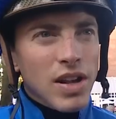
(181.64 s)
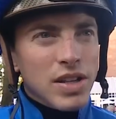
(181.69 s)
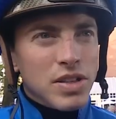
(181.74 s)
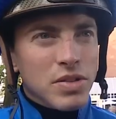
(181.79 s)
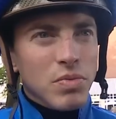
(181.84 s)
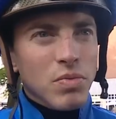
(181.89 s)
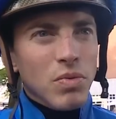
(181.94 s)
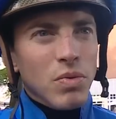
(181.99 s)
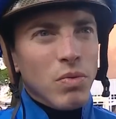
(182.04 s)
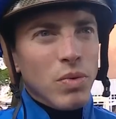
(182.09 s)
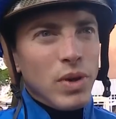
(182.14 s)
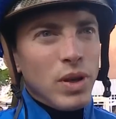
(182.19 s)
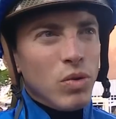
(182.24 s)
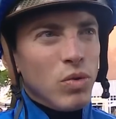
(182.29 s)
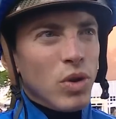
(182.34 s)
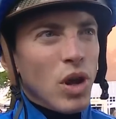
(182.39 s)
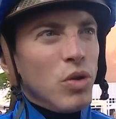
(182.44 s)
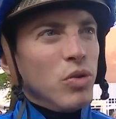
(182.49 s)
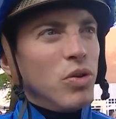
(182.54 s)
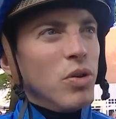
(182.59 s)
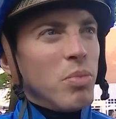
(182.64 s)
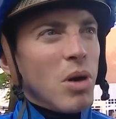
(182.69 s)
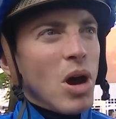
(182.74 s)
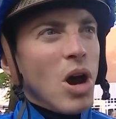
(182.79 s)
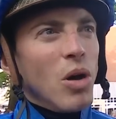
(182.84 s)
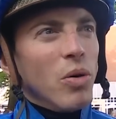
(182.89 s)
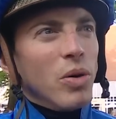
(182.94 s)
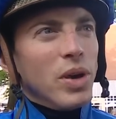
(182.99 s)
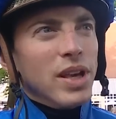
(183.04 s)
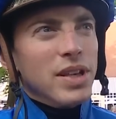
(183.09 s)
as we all know
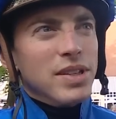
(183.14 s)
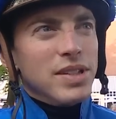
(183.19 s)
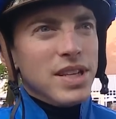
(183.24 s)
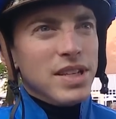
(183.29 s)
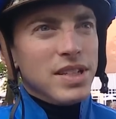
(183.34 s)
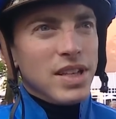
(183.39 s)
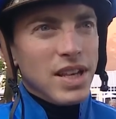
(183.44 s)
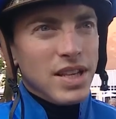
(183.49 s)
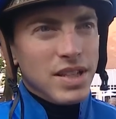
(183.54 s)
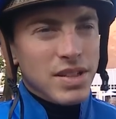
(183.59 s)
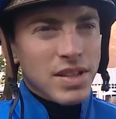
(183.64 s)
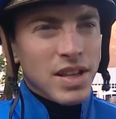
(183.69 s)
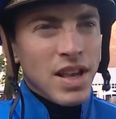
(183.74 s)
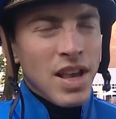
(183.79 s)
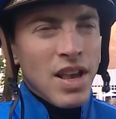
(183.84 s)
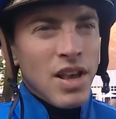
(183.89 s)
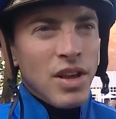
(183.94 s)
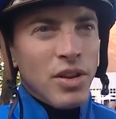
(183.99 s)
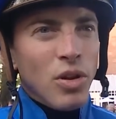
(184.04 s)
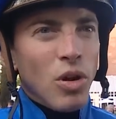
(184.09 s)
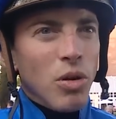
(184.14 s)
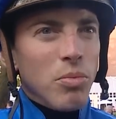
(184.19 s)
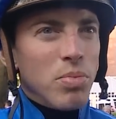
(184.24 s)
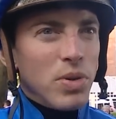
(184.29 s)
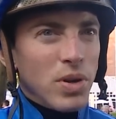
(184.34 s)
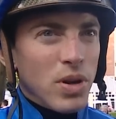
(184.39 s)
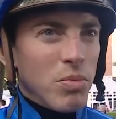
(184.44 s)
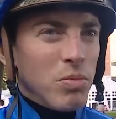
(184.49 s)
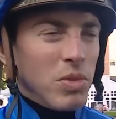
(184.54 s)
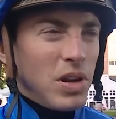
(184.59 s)
Dubawi is, he's, he's, not
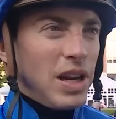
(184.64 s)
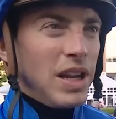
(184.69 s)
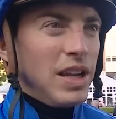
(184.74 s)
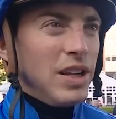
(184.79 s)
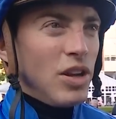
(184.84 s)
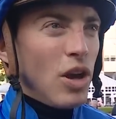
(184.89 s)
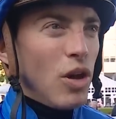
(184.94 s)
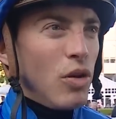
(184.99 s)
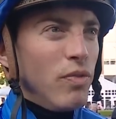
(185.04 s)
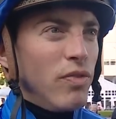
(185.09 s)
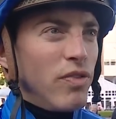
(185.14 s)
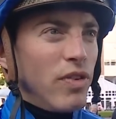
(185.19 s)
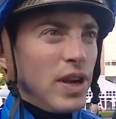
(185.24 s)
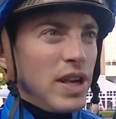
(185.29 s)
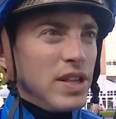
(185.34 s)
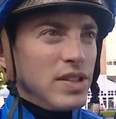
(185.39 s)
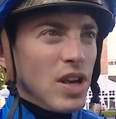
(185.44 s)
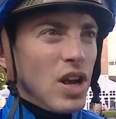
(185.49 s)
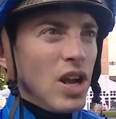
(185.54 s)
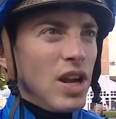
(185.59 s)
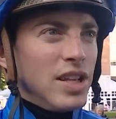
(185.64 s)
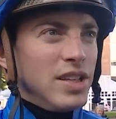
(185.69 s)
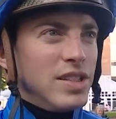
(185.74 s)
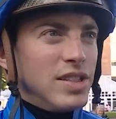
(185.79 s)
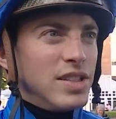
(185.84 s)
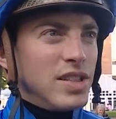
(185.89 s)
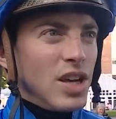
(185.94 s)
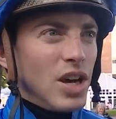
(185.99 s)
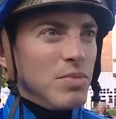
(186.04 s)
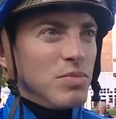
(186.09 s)
predominantly known for his early
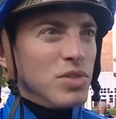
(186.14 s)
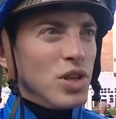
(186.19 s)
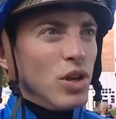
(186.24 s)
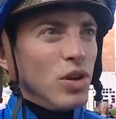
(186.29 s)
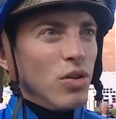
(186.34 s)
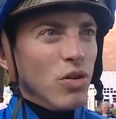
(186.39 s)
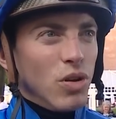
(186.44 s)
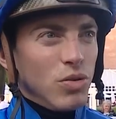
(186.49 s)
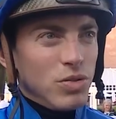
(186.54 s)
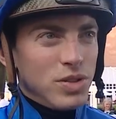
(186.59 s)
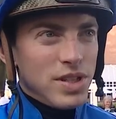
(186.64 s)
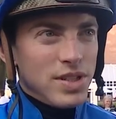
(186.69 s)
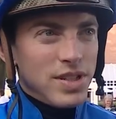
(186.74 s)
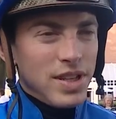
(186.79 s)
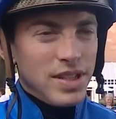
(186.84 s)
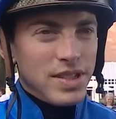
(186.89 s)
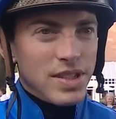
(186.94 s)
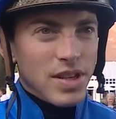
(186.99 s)
type two-year-olds, is he?